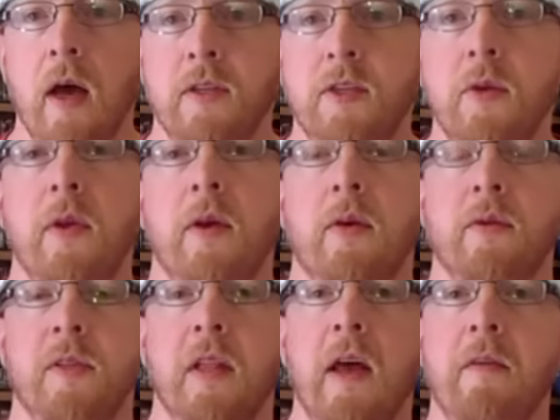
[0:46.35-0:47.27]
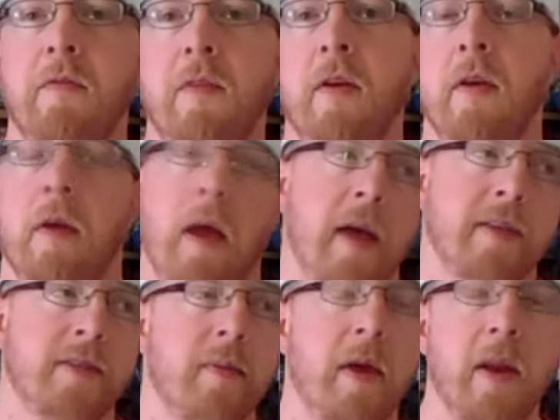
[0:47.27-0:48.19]
2 years left
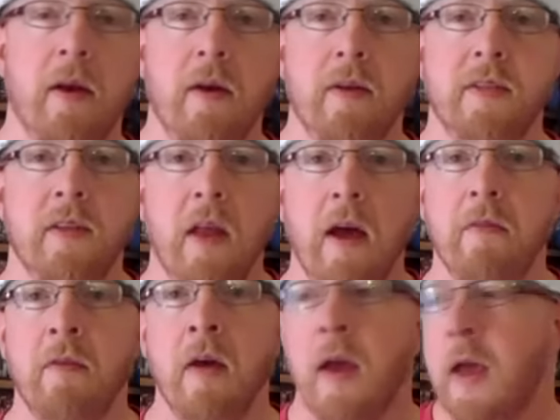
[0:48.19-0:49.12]
estimated on his life.